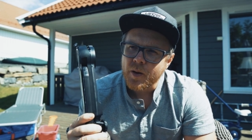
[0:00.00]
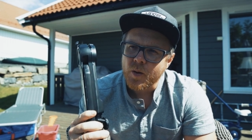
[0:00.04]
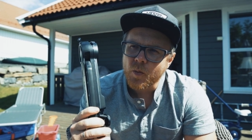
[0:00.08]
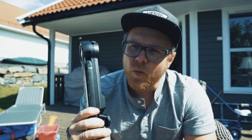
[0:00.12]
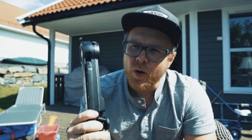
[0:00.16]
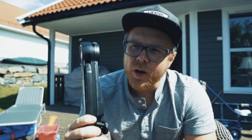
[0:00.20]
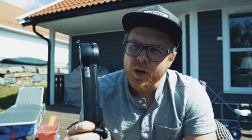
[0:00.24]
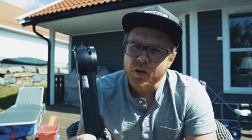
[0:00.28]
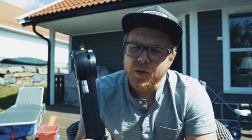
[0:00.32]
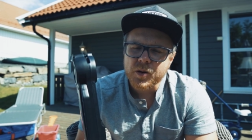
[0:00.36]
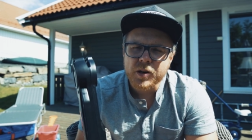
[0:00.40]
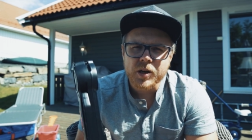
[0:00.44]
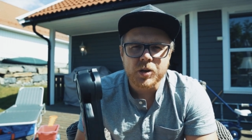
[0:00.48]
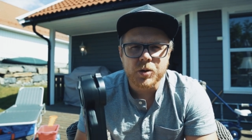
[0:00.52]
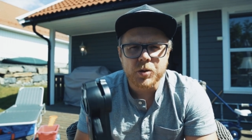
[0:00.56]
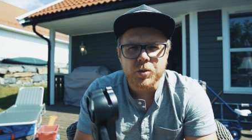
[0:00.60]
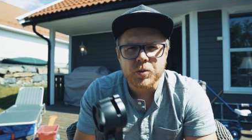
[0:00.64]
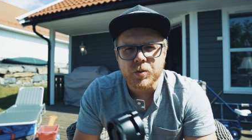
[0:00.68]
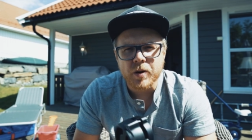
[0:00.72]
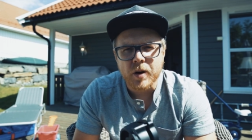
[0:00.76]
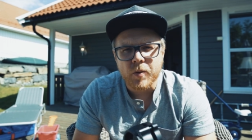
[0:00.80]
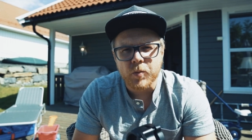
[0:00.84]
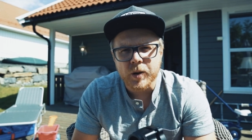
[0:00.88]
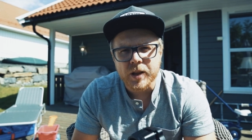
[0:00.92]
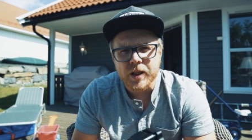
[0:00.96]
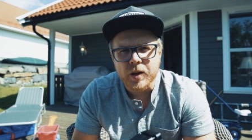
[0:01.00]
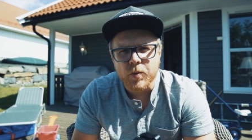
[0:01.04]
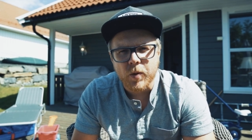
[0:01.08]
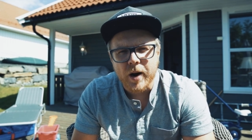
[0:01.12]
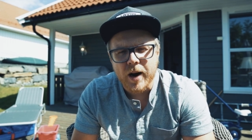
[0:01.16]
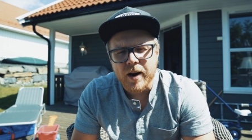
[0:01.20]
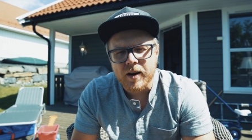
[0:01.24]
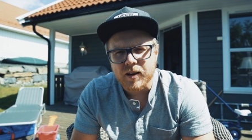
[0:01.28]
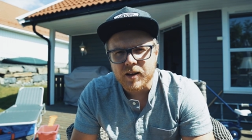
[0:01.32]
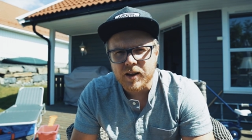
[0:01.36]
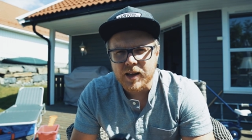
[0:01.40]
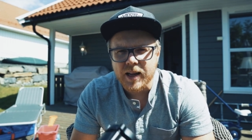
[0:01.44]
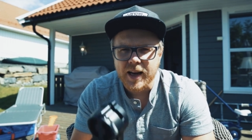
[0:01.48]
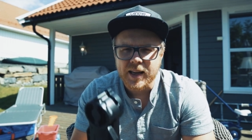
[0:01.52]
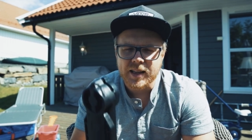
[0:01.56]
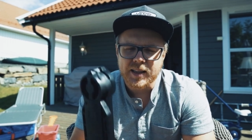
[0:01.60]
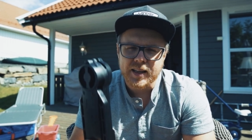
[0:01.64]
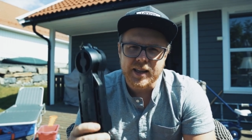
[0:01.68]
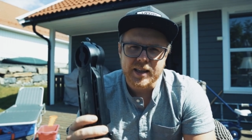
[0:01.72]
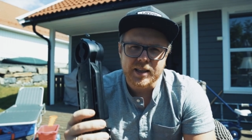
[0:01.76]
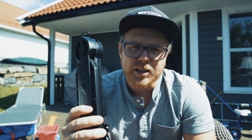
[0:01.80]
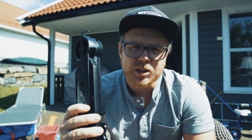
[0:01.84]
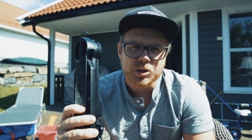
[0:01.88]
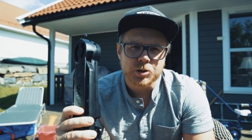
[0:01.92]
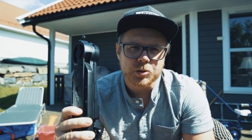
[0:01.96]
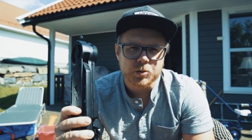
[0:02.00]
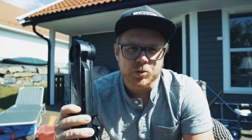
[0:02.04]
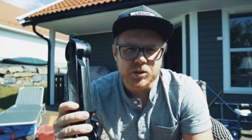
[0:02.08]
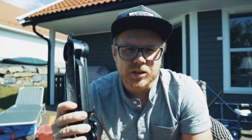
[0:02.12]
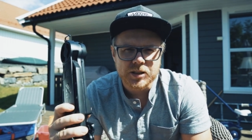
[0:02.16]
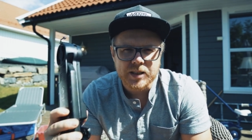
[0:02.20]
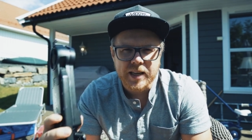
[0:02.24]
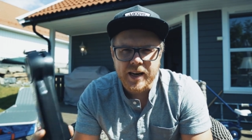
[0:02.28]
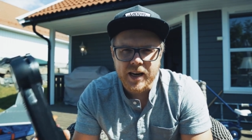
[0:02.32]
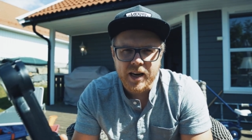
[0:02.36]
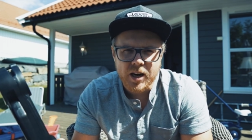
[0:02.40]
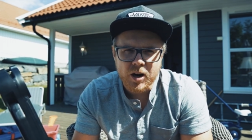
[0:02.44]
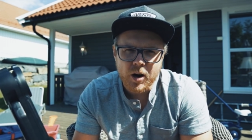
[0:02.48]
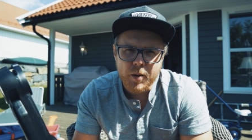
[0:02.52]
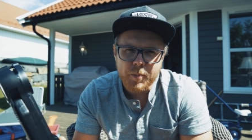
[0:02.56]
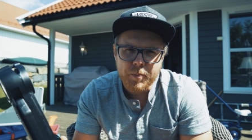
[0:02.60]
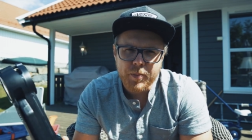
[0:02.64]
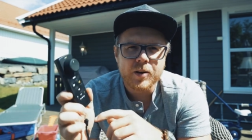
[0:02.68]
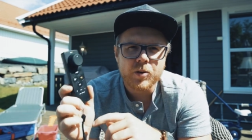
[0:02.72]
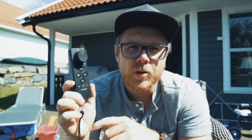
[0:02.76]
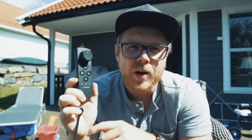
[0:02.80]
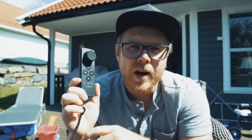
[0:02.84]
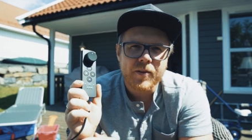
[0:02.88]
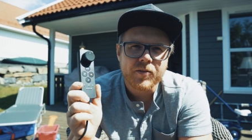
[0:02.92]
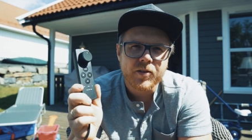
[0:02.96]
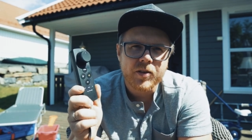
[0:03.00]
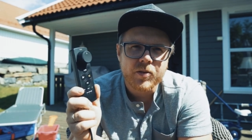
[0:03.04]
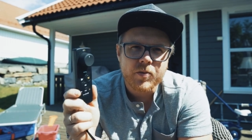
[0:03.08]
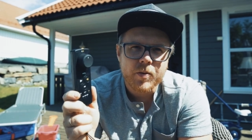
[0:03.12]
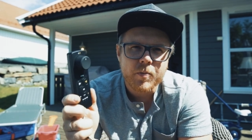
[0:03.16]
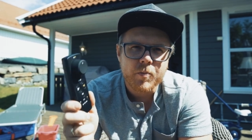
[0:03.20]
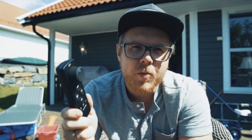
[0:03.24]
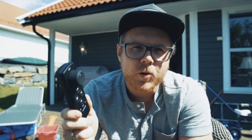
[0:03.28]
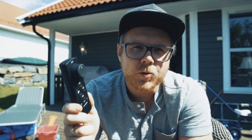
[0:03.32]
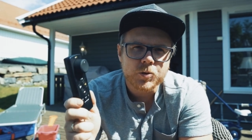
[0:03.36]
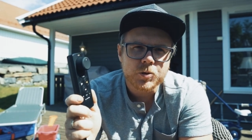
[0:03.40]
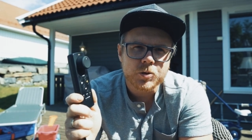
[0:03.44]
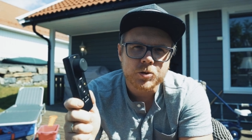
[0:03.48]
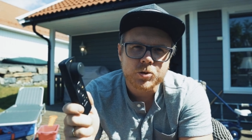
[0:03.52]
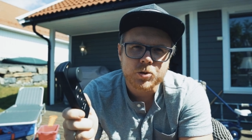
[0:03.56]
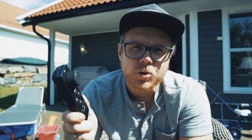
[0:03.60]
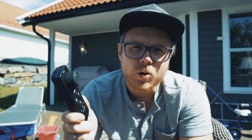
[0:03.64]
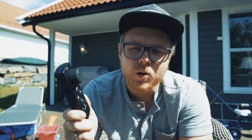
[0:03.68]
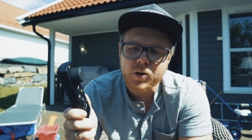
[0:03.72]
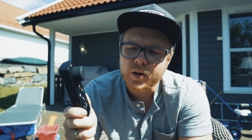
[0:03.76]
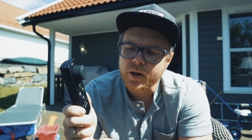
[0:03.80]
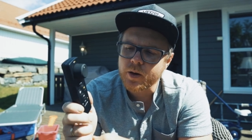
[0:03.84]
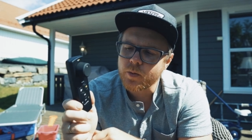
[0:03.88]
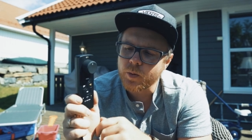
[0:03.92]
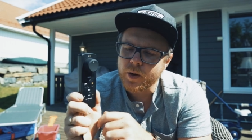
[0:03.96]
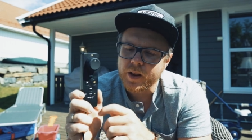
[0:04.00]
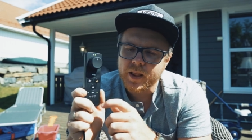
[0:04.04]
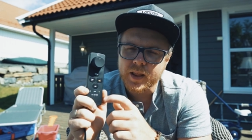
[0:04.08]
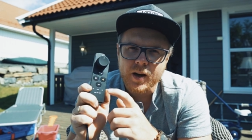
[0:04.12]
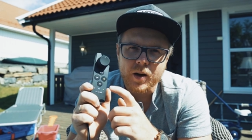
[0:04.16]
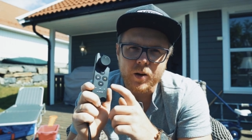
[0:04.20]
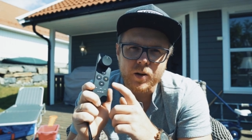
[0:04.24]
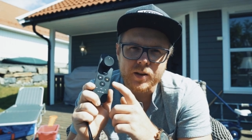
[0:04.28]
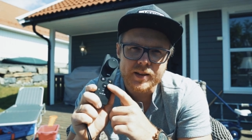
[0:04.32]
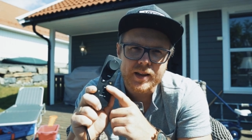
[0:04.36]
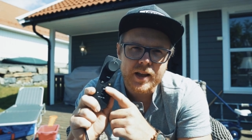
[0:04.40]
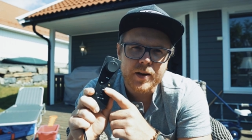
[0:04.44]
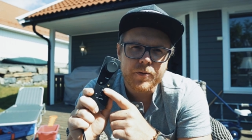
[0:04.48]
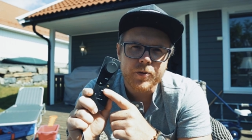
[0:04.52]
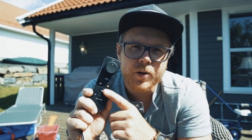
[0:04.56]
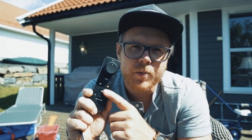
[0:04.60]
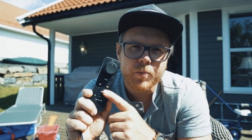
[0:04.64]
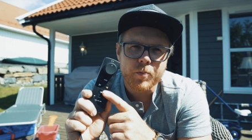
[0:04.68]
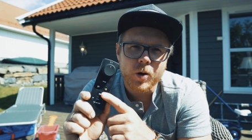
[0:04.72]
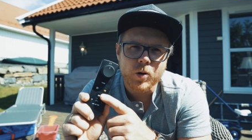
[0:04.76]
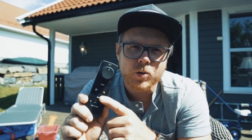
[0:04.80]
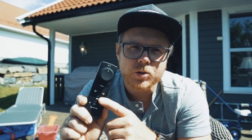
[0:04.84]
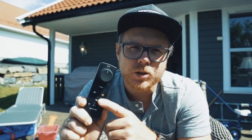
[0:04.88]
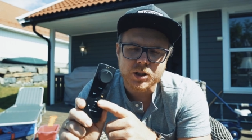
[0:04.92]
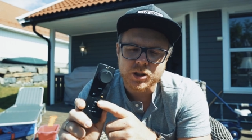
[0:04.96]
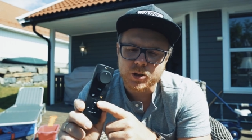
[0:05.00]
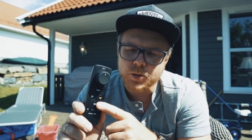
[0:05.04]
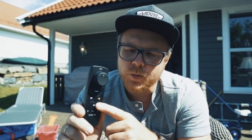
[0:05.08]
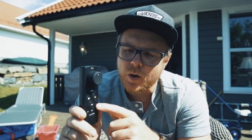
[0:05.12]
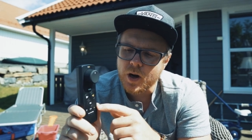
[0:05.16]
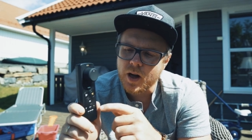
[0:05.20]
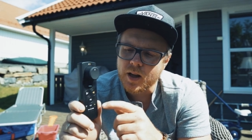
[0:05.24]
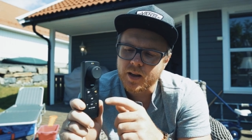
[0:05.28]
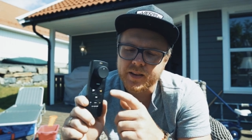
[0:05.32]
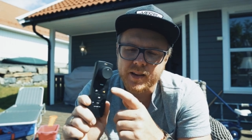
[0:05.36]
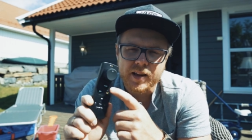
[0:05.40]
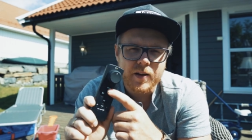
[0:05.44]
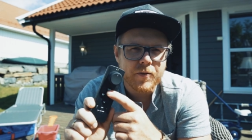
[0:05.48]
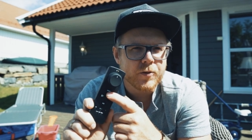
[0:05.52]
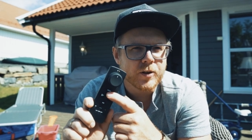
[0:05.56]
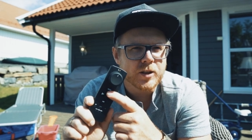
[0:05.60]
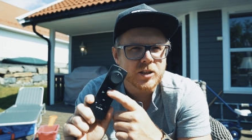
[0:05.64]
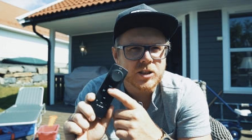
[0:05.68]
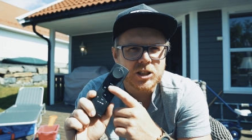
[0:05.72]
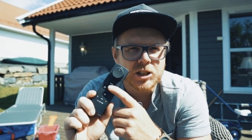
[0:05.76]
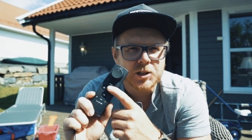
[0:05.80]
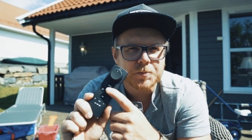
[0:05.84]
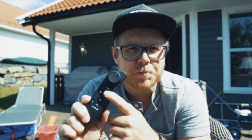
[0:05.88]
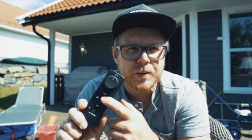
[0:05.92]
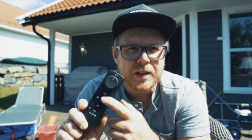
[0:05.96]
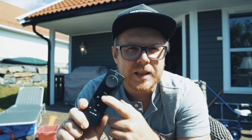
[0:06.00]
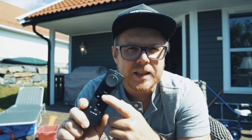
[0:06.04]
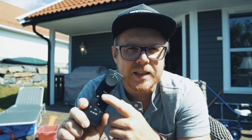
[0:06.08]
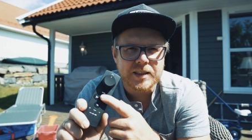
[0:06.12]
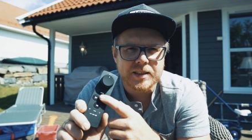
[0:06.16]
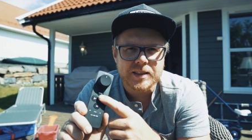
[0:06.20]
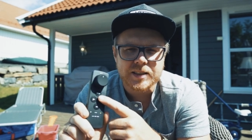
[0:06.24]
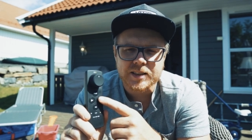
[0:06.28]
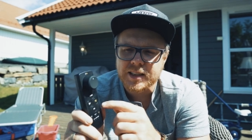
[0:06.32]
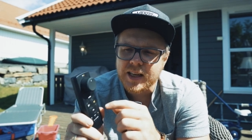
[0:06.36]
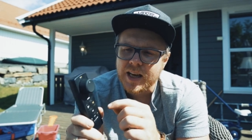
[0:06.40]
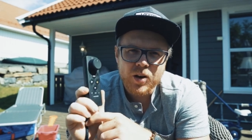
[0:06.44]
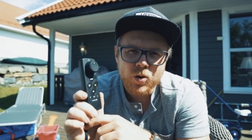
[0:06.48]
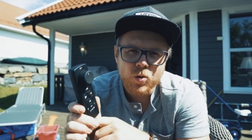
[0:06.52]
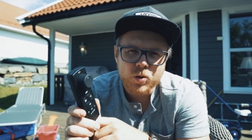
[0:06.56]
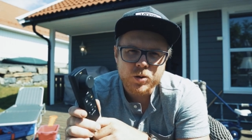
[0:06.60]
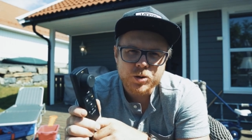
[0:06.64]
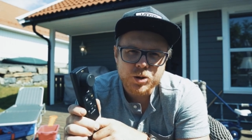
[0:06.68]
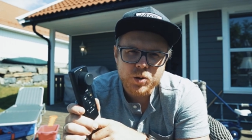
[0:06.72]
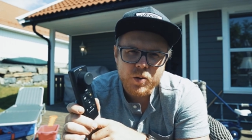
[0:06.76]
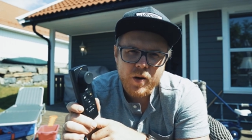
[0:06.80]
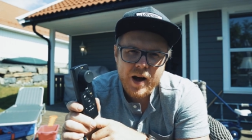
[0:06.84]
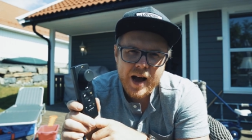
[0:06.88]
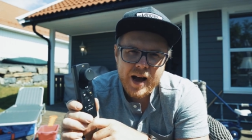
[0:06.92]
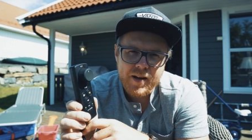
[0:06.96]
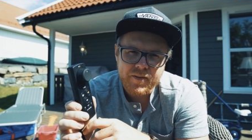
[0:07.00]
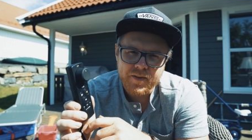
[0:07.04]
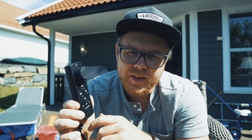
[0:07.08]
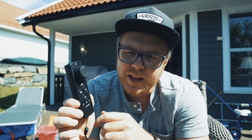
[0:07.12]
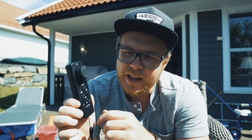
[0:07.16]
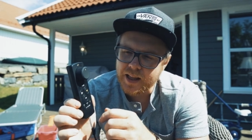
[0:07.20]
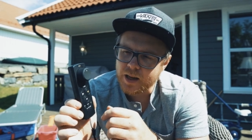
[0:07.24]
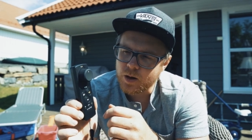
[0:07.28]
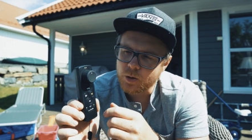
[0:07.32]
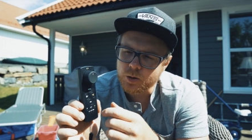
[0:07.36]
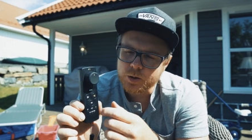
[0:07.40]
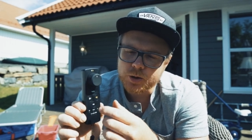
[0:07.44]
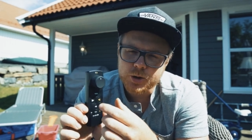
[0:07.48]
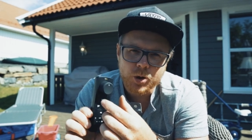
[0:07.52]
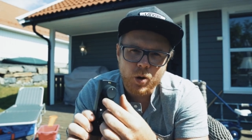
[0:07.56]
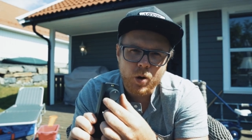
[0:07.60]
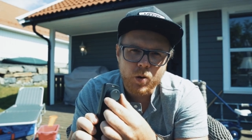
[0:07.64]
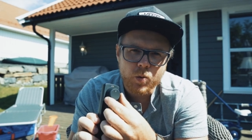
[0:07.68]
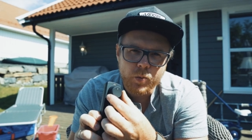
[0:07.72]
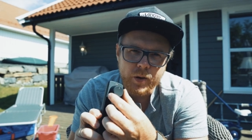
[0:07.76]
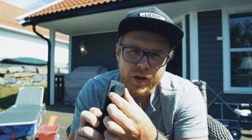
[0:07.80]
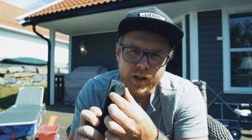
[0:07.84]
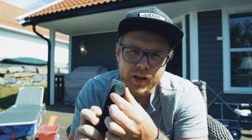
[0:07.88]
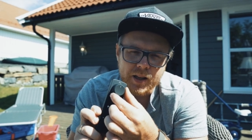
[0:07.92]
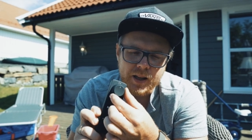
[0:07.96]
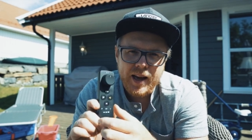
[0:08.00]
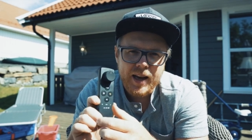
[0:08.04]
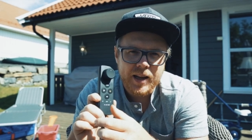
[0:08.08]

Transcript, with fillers: what you can do with the Wiral LITE is to set it up and you have the remote controller with different modes as well, different speeds, and you also have the control wheel